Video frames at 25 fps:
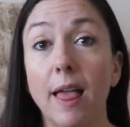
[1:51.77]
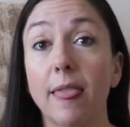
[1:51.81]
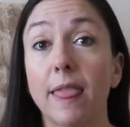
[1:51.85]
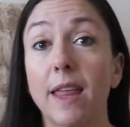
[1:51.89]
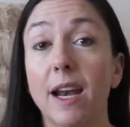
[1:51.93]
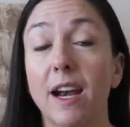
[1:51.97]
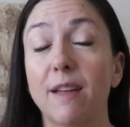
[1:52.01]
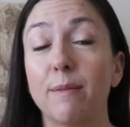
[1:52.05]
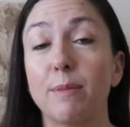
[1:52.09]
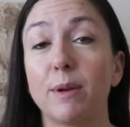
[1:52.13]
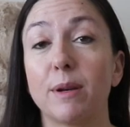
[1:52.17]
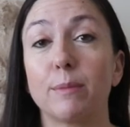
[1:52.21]

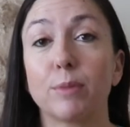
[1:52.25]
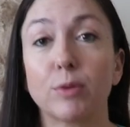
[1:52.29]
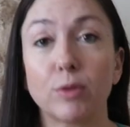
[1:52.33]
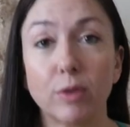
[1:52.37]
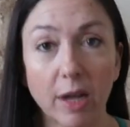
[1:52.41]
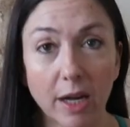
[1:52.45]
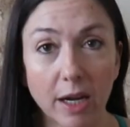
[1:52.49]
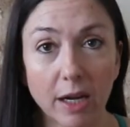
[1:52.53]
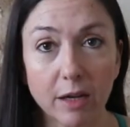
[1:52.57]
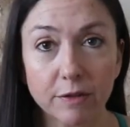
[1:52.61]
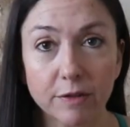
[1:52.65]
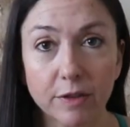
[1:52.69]
that I've been
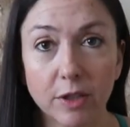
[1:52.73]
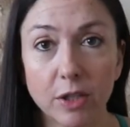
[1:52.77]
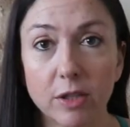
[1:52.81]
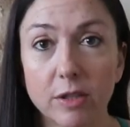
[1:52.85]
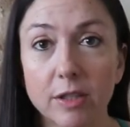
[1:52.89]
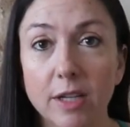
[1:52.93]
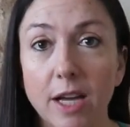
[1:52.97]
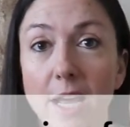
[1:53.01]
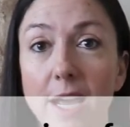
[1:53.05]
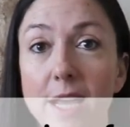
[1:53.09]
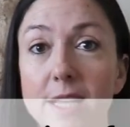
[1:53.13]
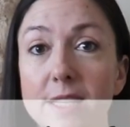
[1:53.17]
praying for
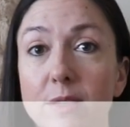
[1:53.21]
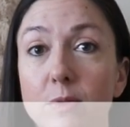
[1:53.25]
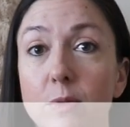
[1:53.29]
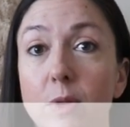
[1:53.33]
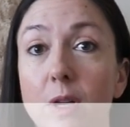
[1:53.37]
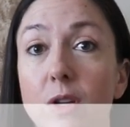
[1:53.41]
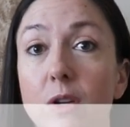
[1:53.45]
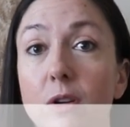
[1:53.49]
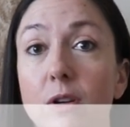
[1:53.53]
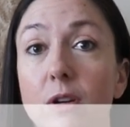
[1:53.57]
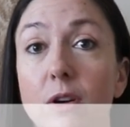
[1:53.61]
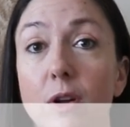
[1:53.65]
you guys and
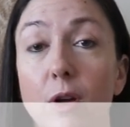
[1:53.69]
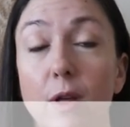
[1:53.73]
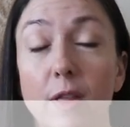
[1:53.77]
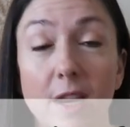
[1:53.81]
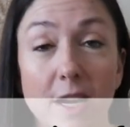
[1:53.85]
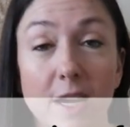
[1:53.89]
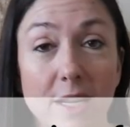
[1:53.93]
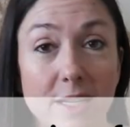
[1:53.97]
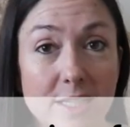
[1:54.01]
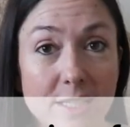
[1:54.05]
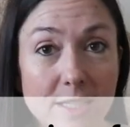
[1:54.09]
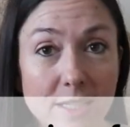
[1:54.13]
want you to know
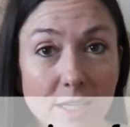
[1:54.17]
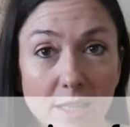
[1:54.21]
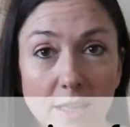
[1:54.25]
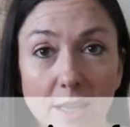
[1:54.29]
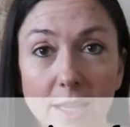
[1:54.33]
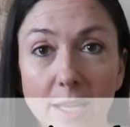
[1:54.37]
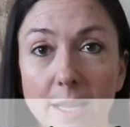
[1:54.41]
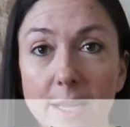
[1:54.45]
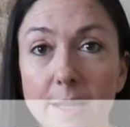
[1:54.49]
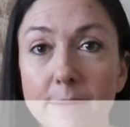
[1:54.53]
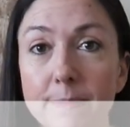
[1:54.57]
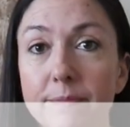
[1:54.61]
that I still
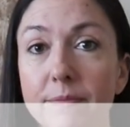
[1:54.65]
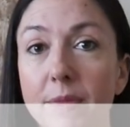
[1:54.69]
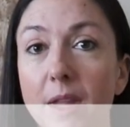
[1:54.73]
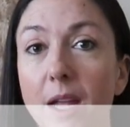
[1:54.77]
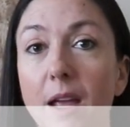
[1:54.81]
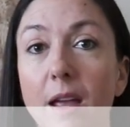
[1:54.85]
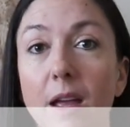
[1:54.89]
am